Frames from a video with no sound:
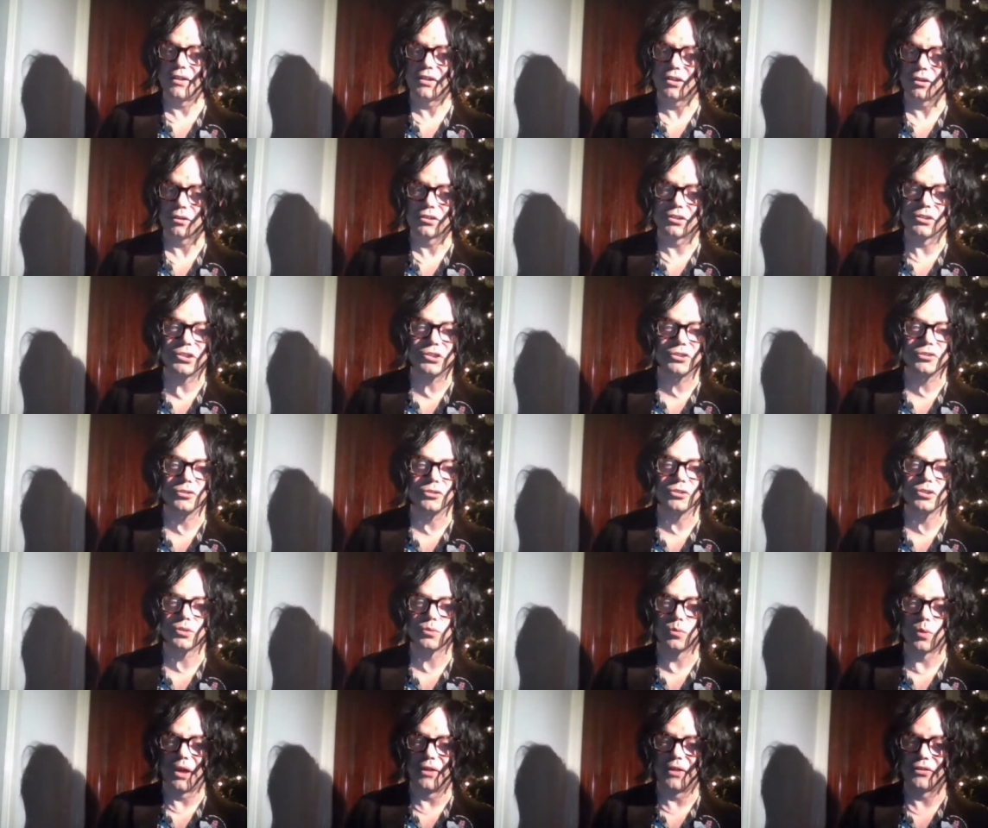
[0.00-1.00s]
I took the
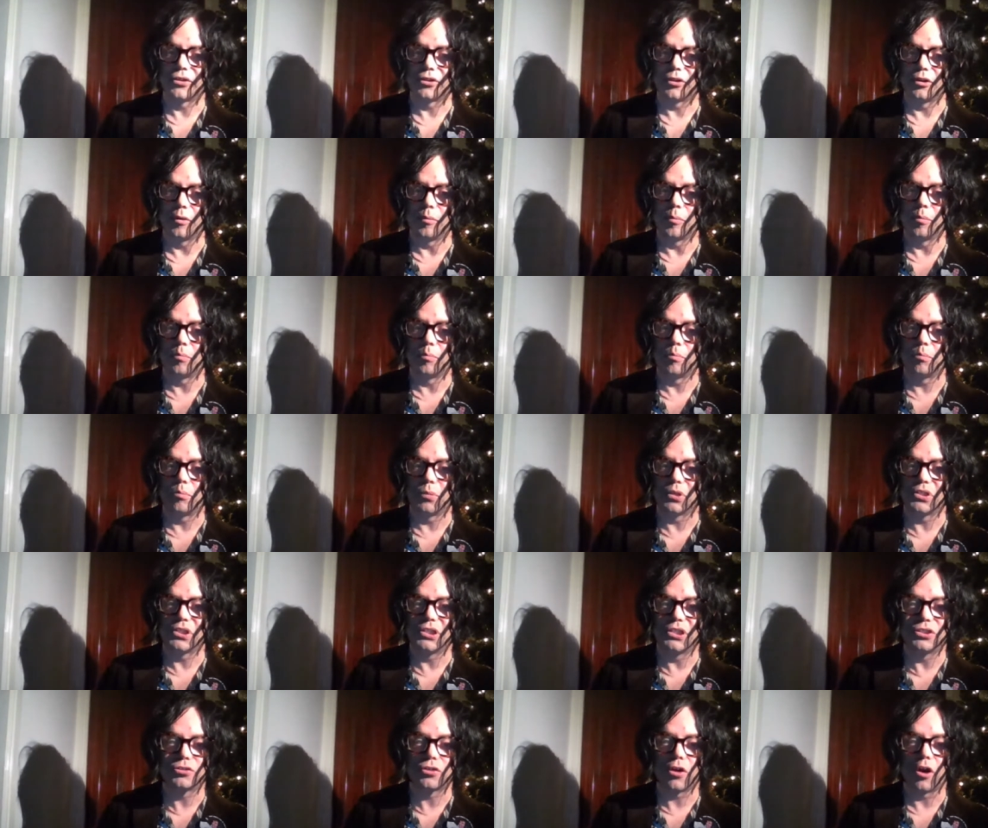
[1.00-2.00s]
jewels and went to her,
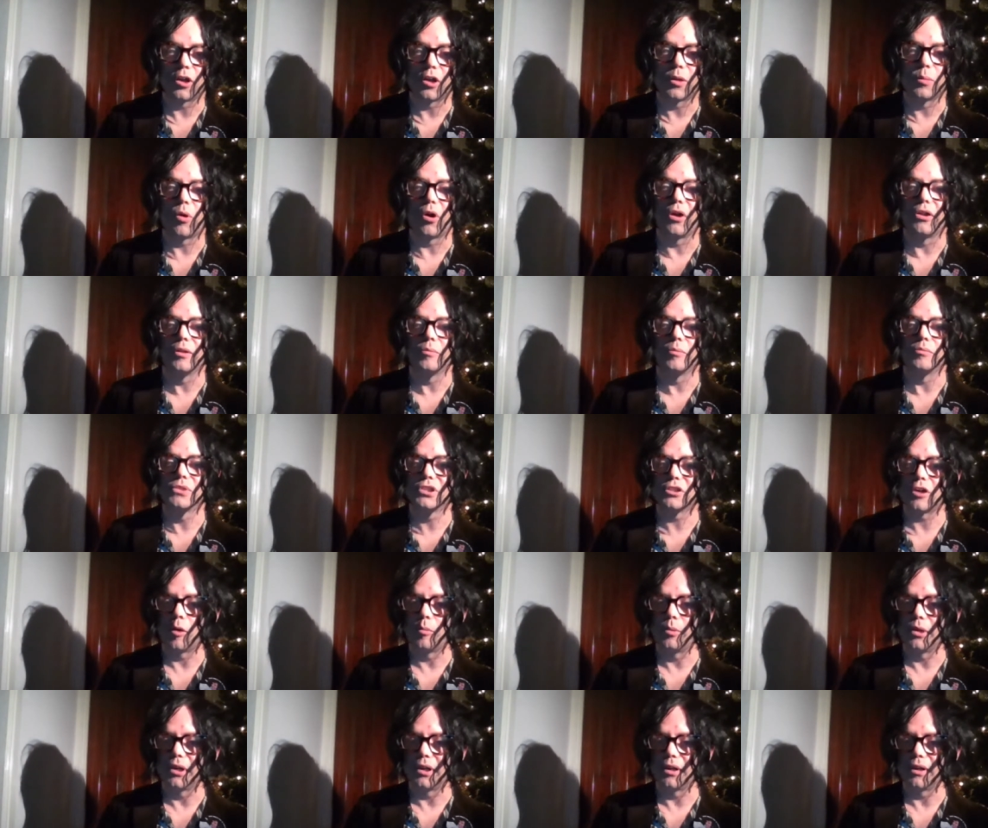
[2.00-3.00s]
but she trod upon them,
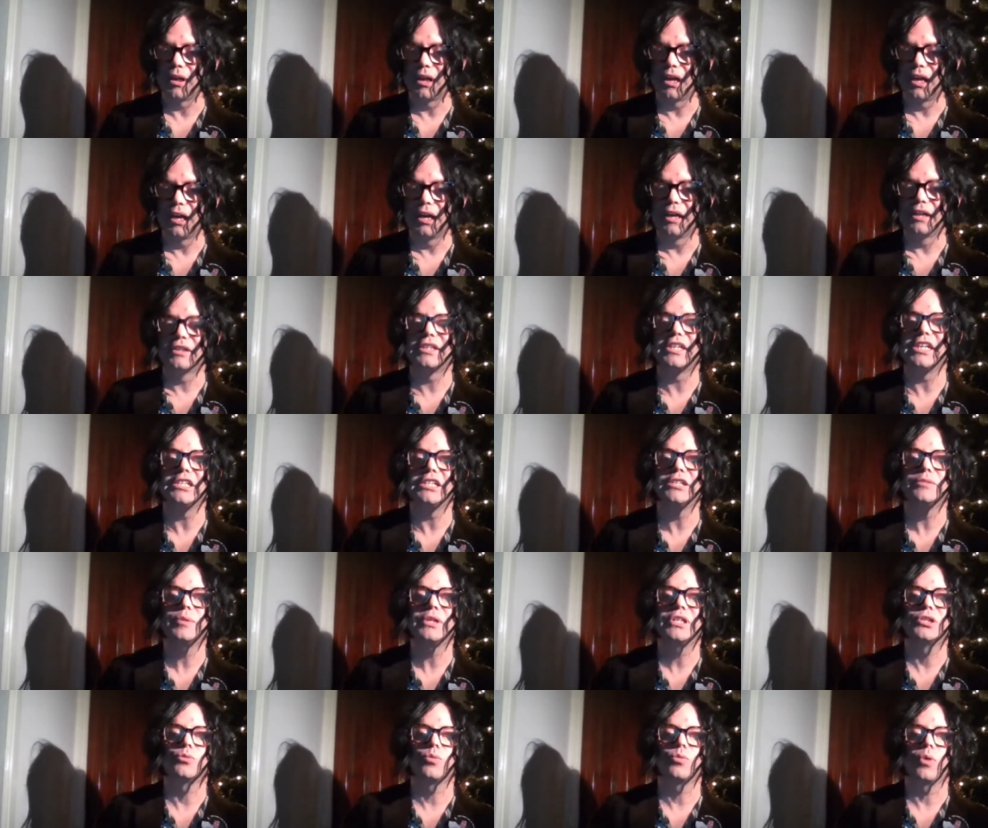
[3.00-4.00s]
sobbing.
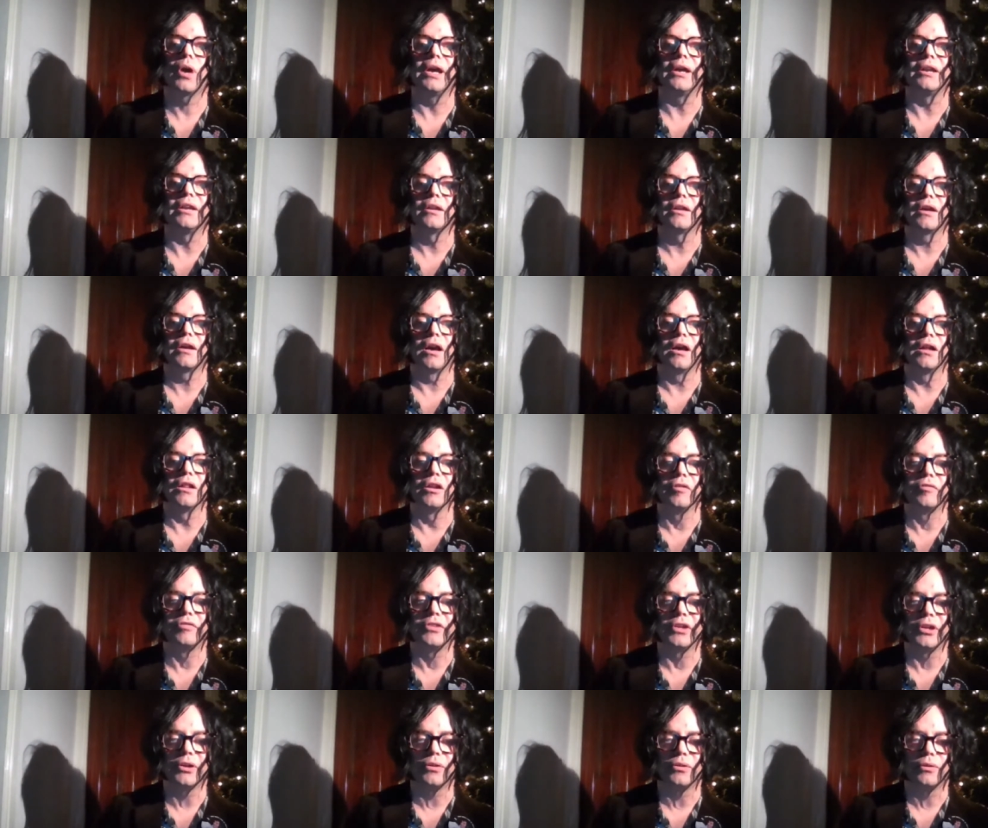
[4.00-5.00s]
Teach me to wait, I
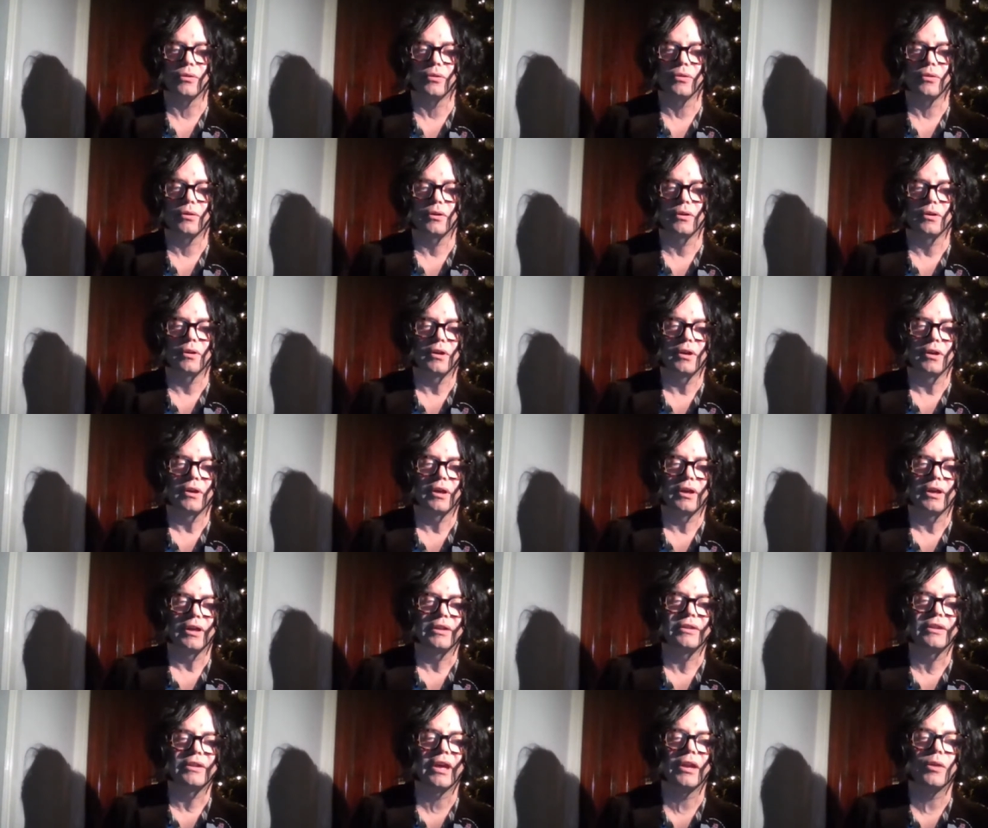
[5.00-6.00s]
love you.
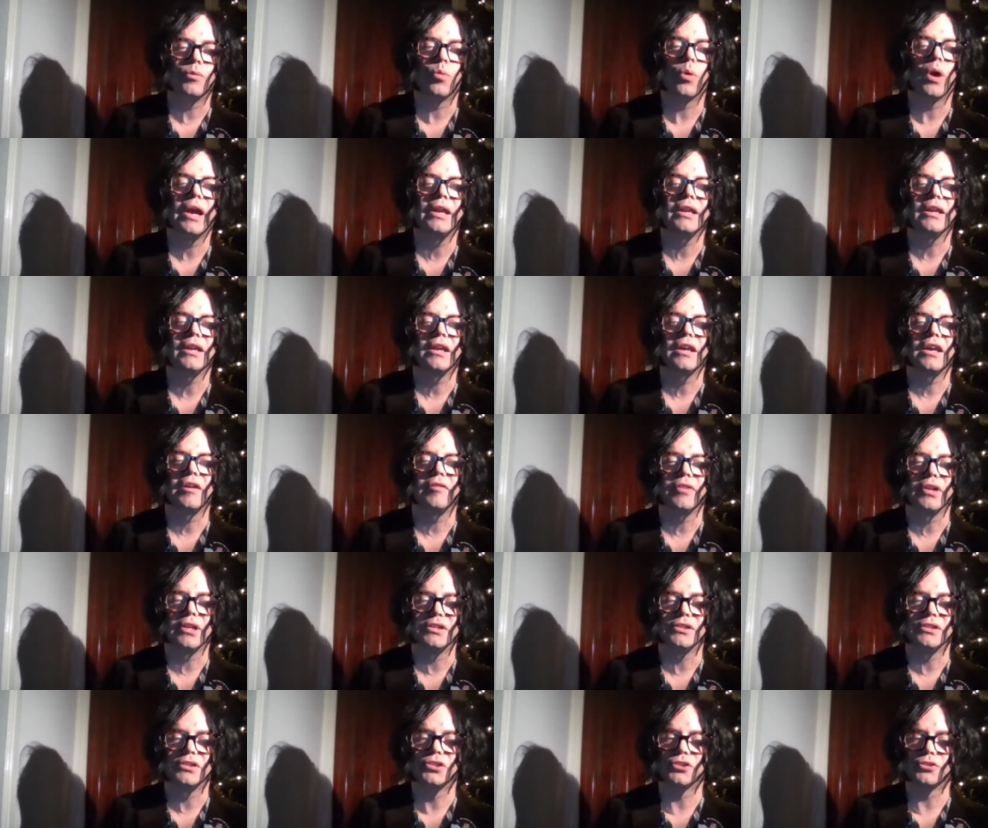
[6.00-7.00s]
Then wait
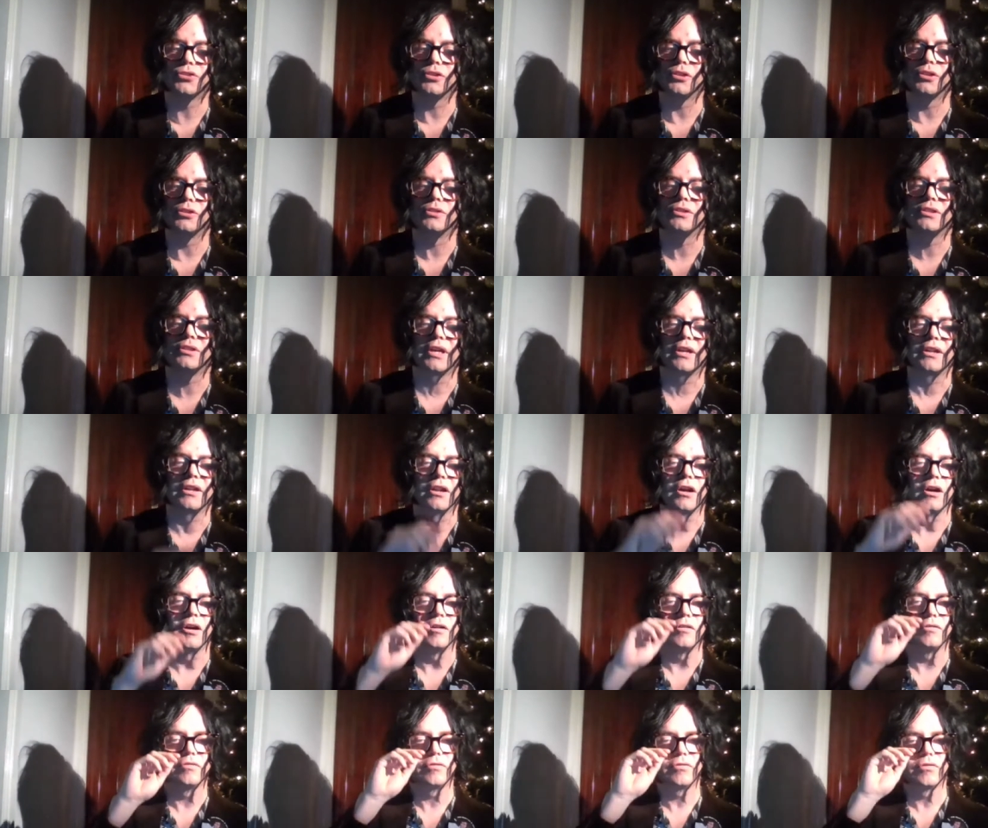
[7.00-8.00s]
if it is true, said
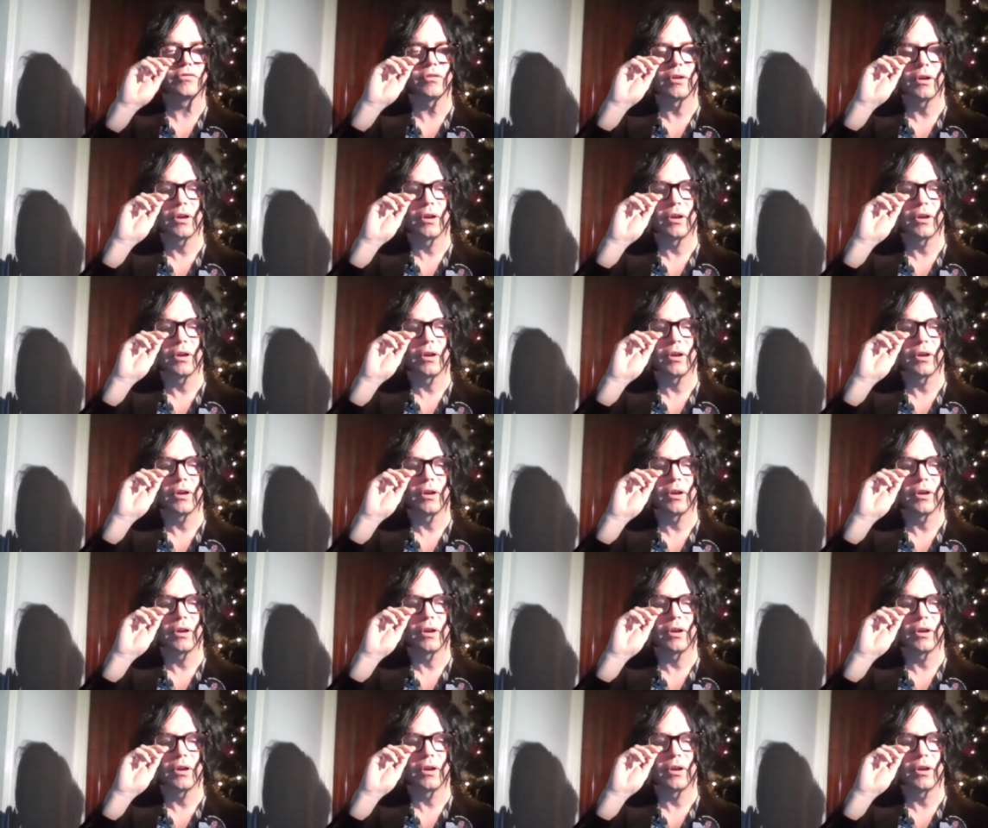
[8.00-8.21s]
Love.